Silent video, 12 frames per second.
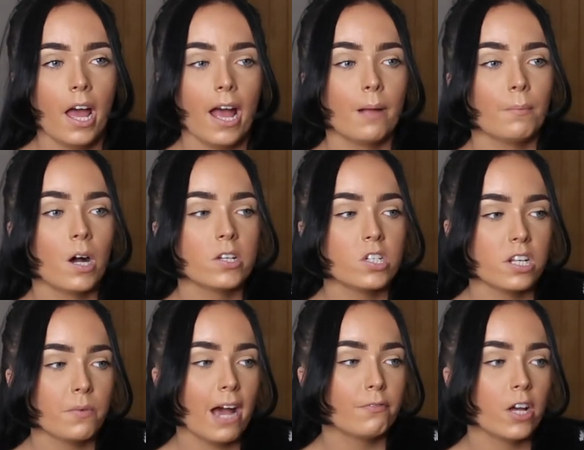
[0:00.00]
I
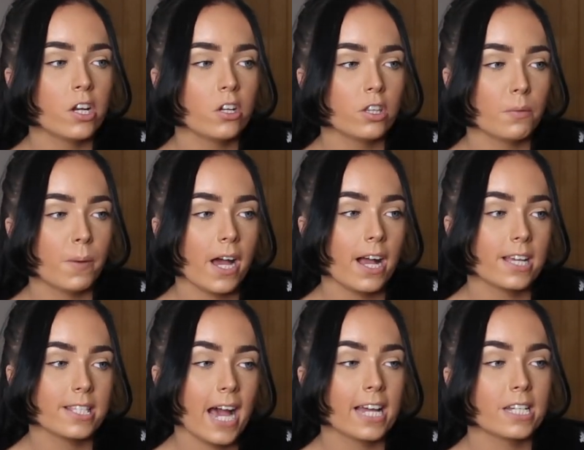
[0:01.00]
do have another
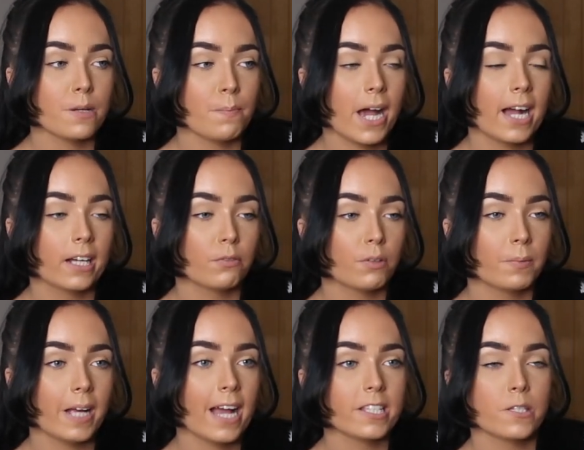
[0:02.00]
purse and a bag
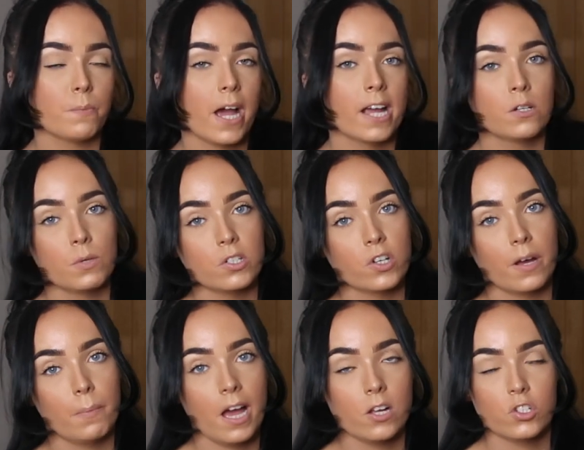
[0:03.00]
from Kate Spade, which
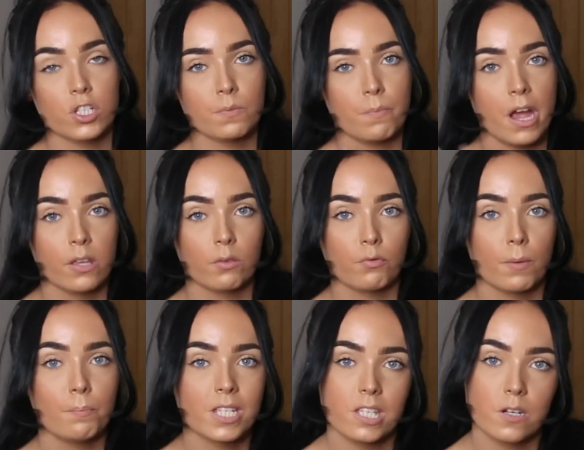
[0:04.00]
I purchased both
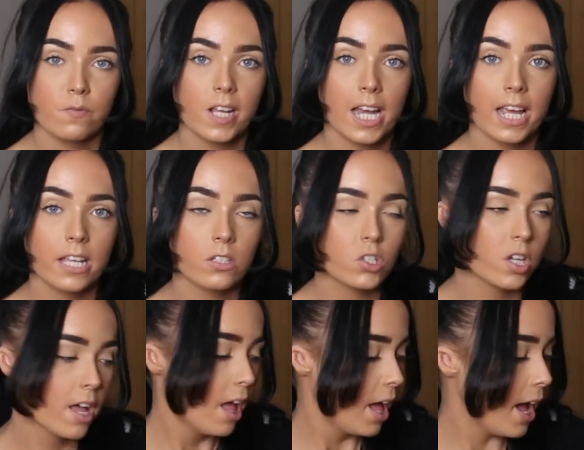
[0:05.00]
from Bicester
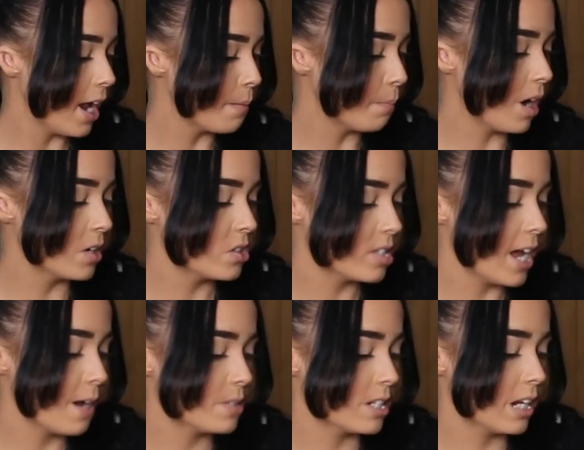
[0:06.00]
Village. I just
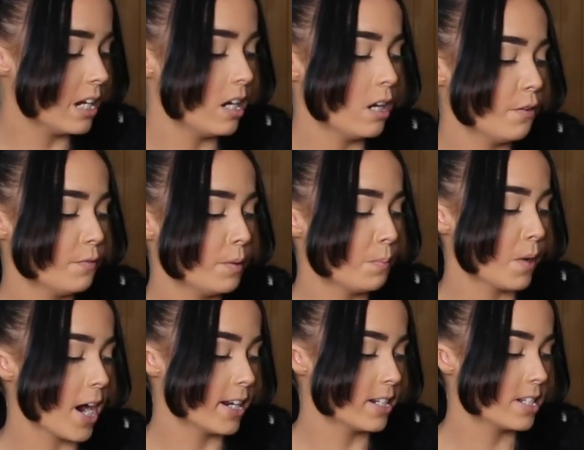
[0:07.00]
absolutely love the
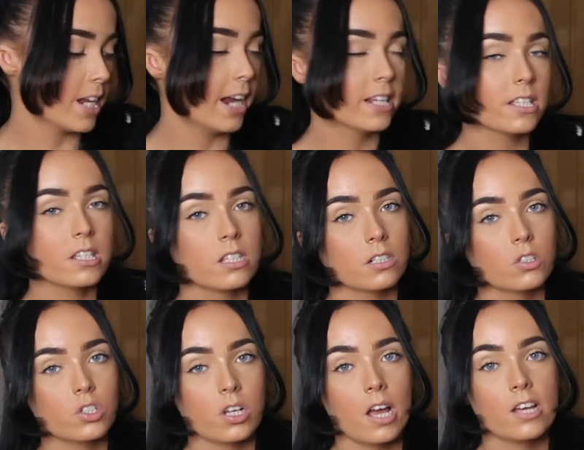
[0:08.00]
brand, and it's
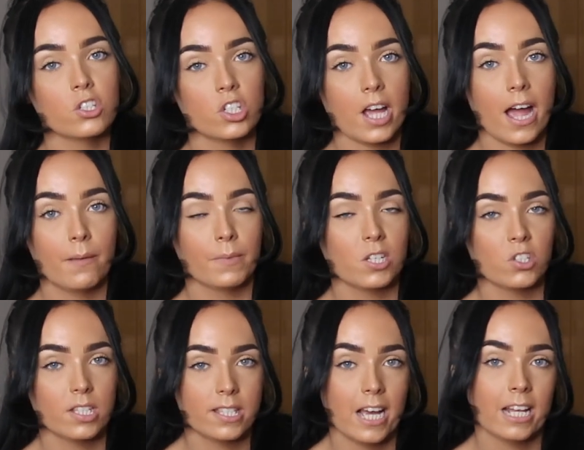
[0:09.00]
such a shame that
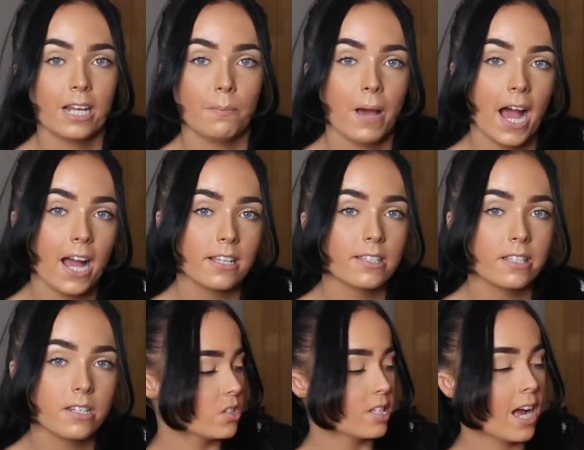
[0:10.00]
she's sadly passed.
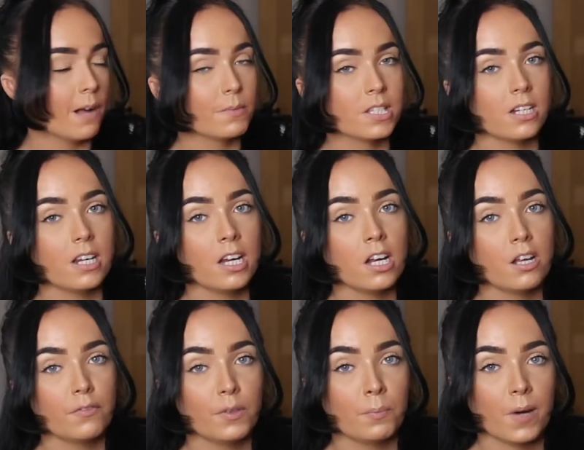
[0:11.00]
I just absolutely
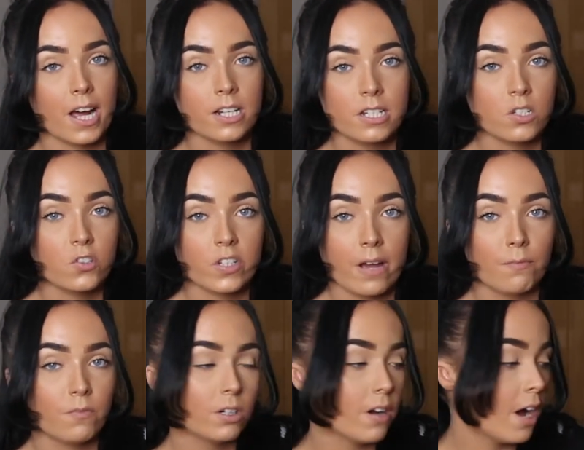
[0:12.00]
love the brand in
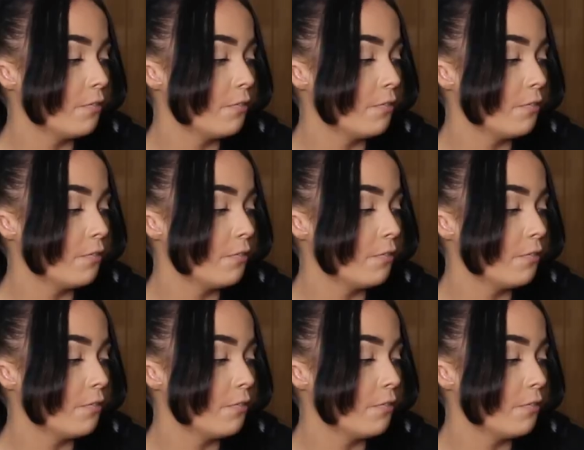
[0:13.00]
general.